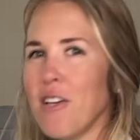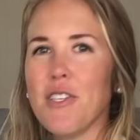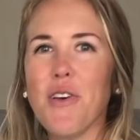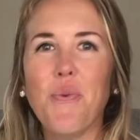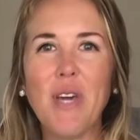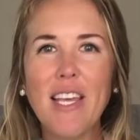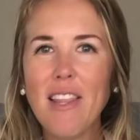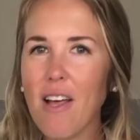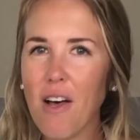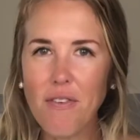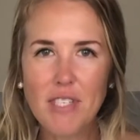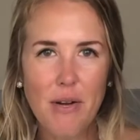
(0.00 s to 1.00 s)
So we
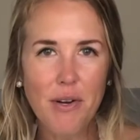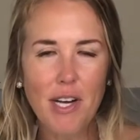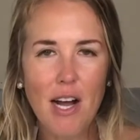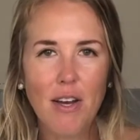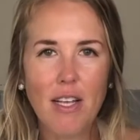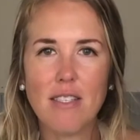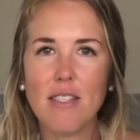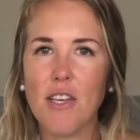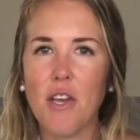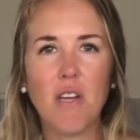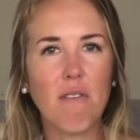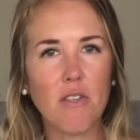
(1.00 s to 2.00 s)
love sauerkraut. It's the
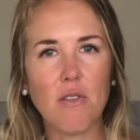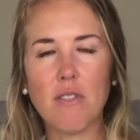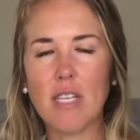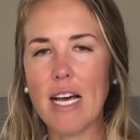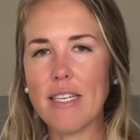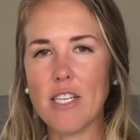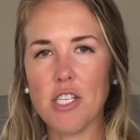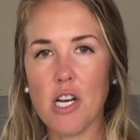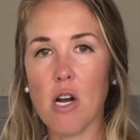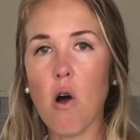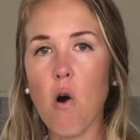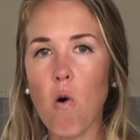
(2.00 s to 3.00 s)
universal side dish in
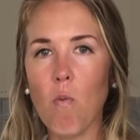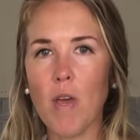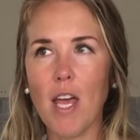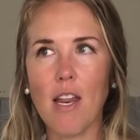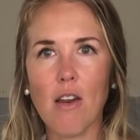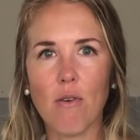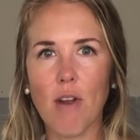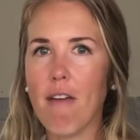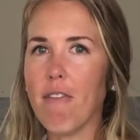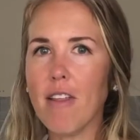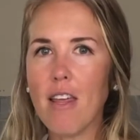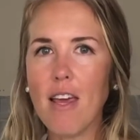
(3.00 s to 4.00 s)
our home. We eat it on
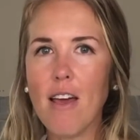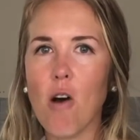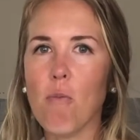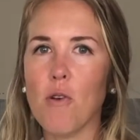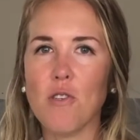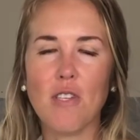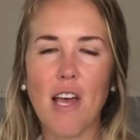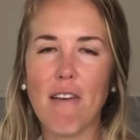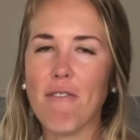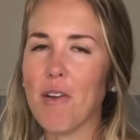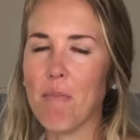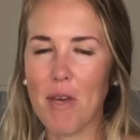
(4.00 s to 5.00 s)
everything, almost
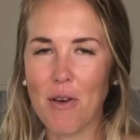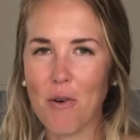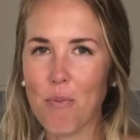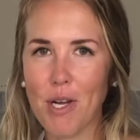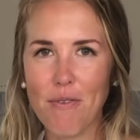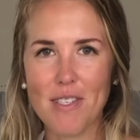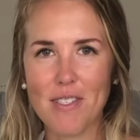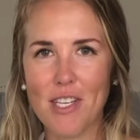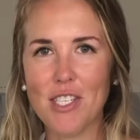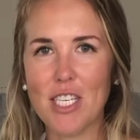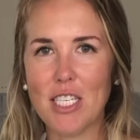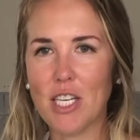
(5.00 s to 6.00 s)
every meal, breakfast,
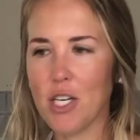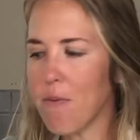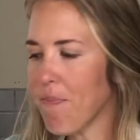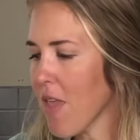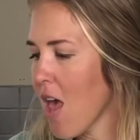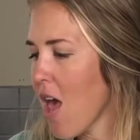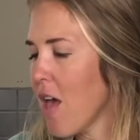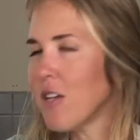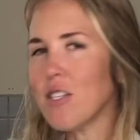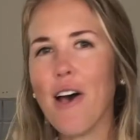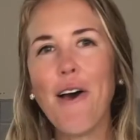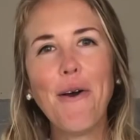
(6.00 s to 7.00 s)
lunch, and dinner.
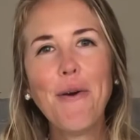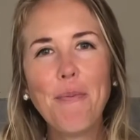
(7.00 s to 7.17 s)
So I hope